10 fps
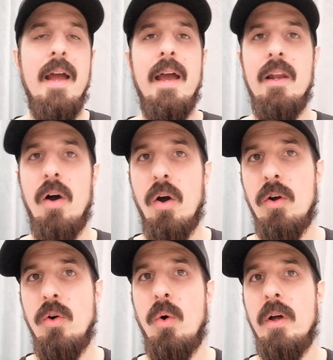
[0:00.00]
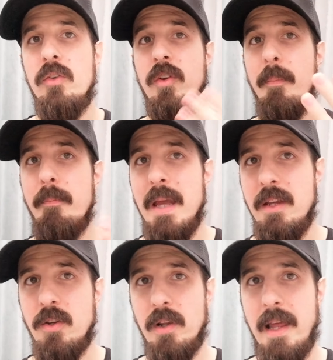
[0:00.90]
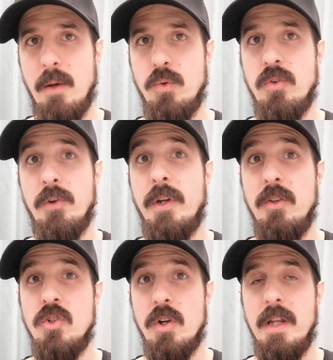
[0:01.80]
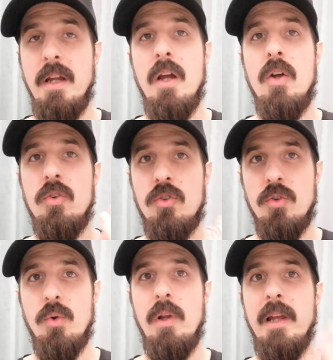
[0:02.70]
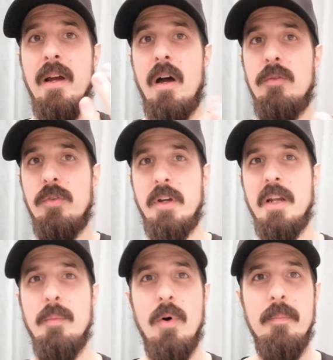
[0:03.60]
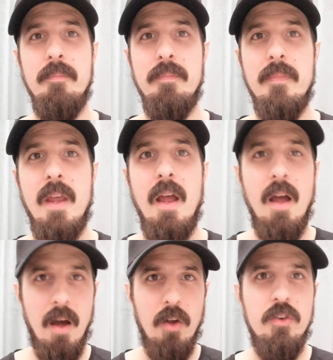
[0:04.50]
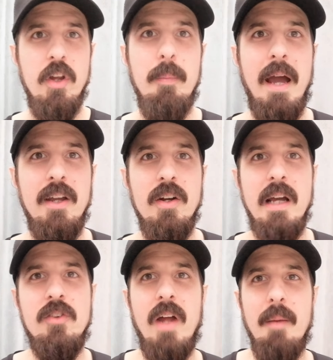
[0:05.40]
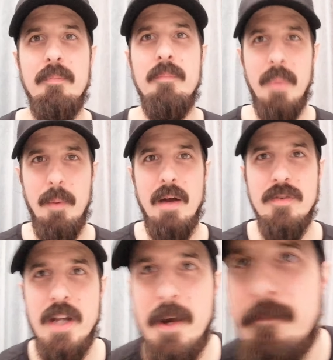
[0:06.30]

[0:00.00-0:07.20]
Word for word: And our goal is to make your language learning journey truly unforgettable. I'll see you back here next time. Bye-bye for now.